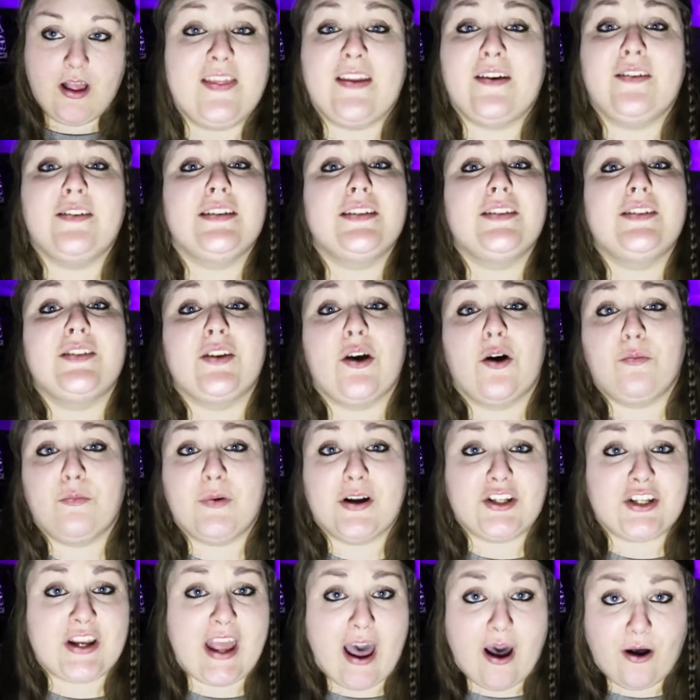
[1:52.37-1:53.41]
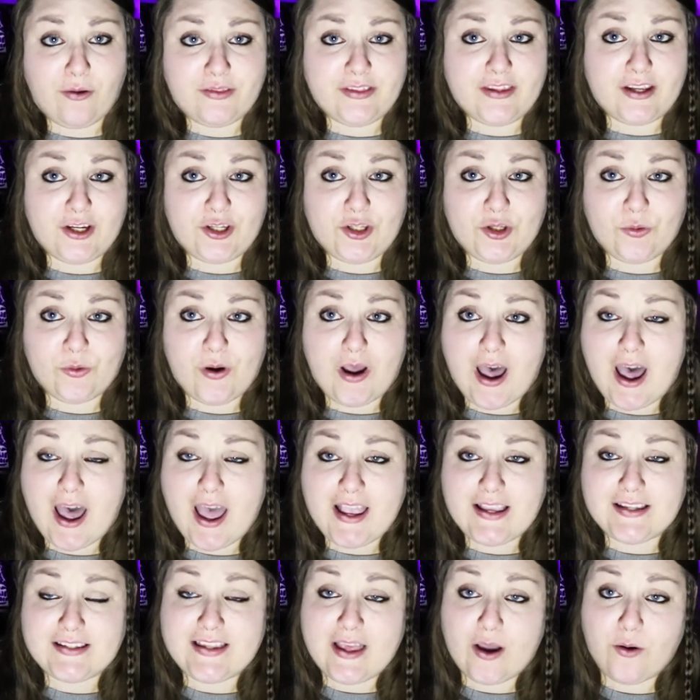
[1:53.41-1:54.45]
There is so much out there, you
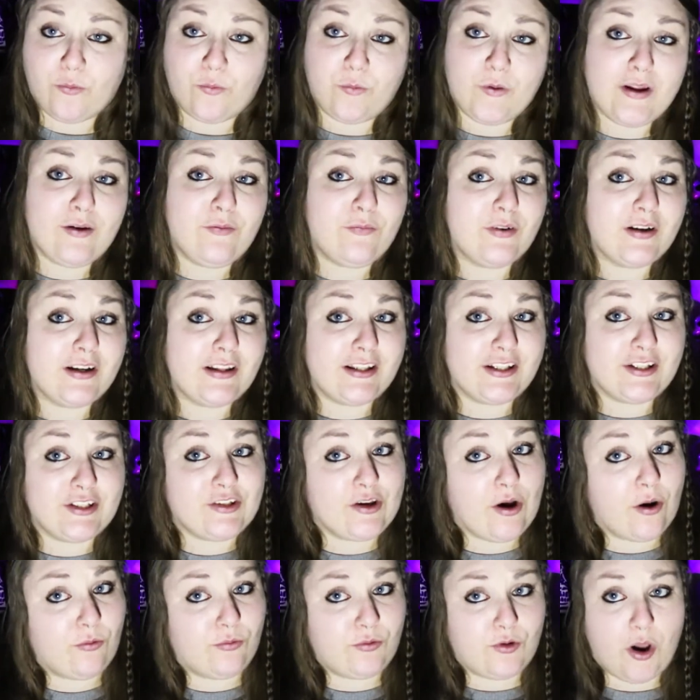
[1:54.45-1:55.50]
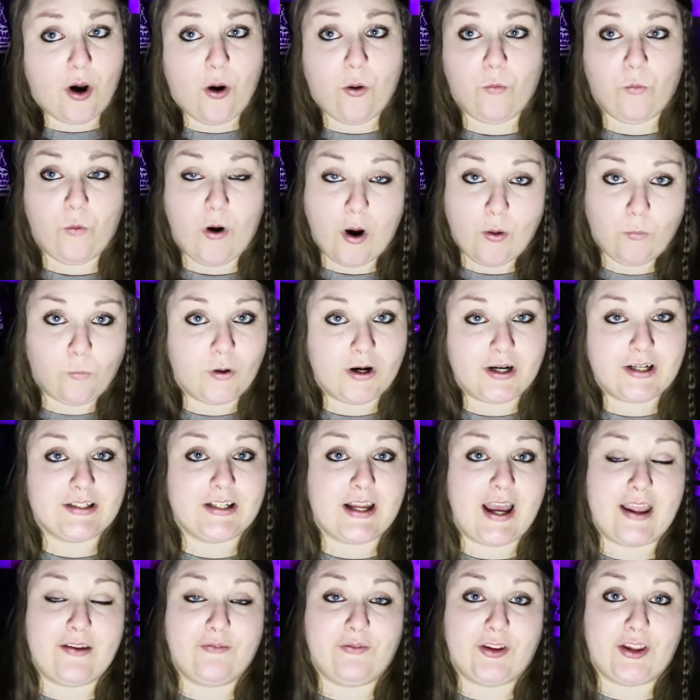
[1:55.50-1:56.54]
guys, that we really don't know what we're
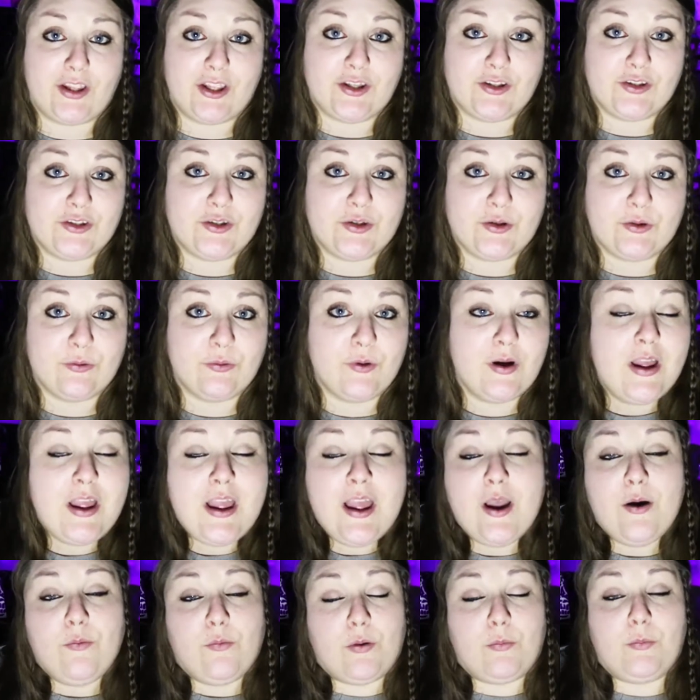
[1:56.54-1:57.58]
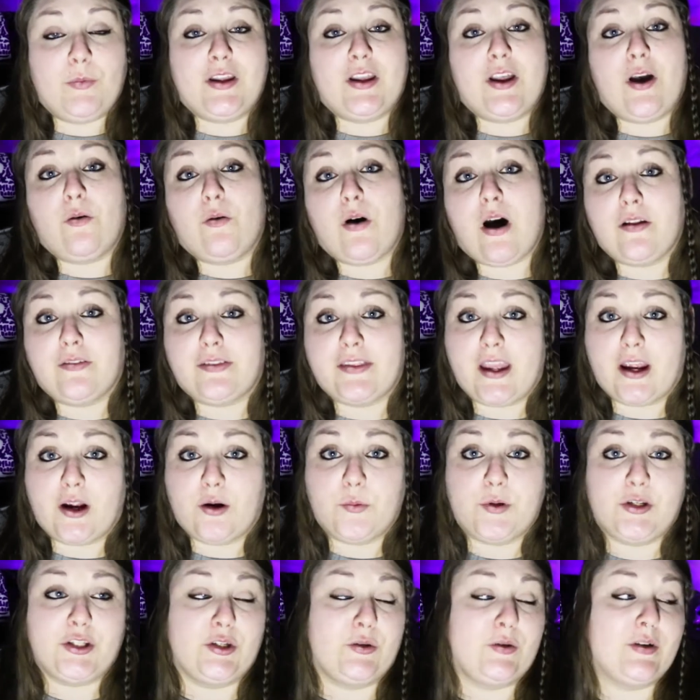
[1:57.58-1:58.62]
diving into when we go out there
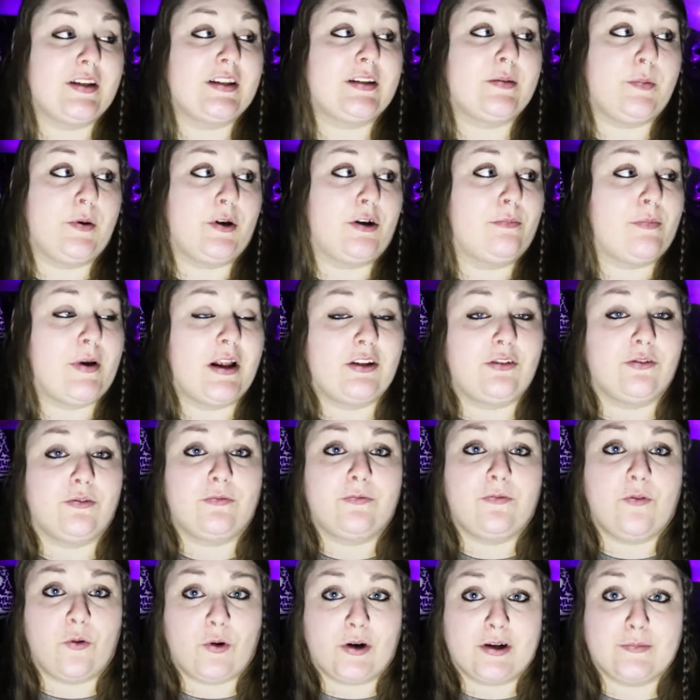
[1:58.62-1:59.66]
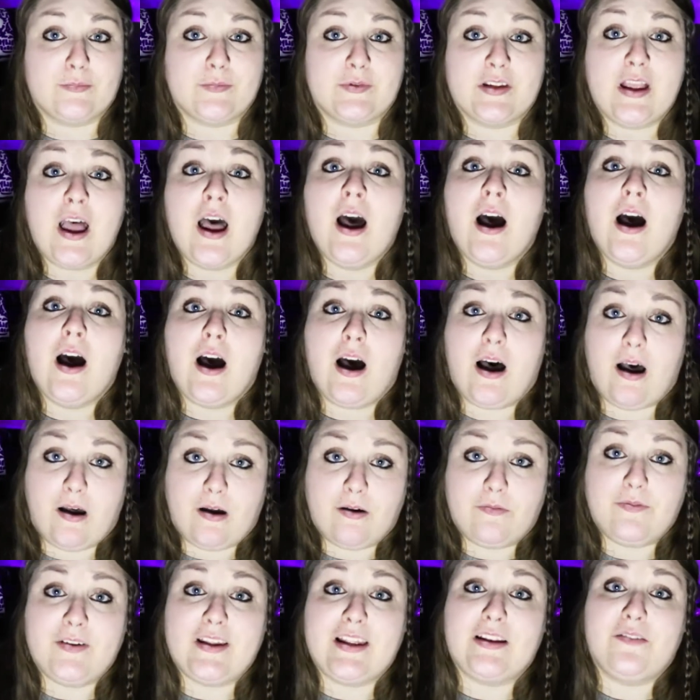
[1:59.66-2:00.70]
and we do experimental forms
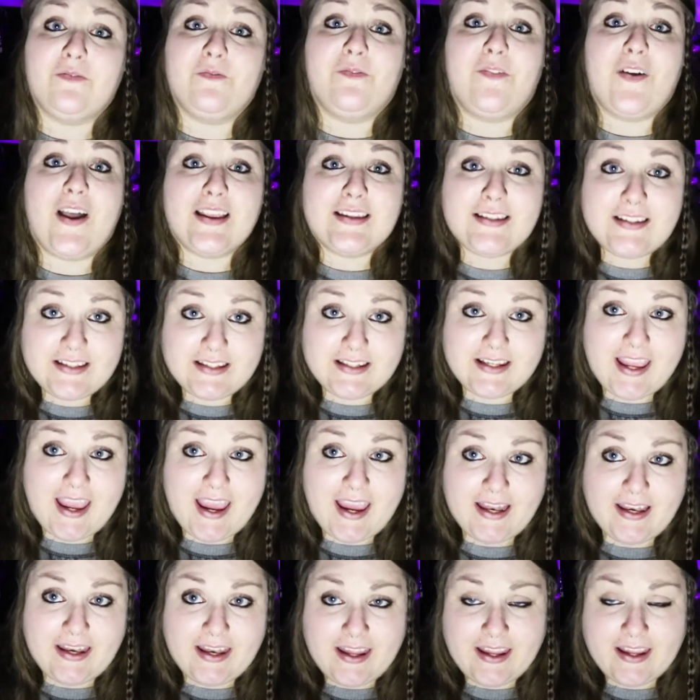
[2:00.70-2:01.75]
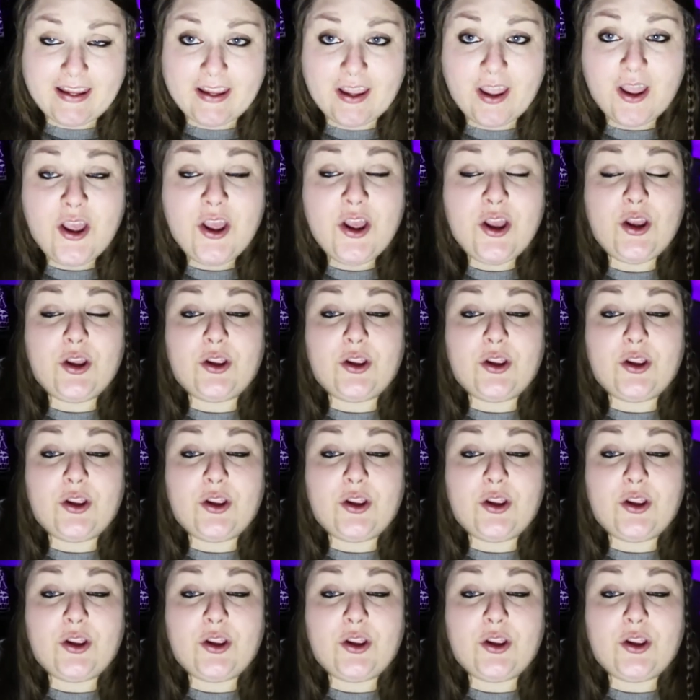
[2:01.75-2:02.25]
of investigating.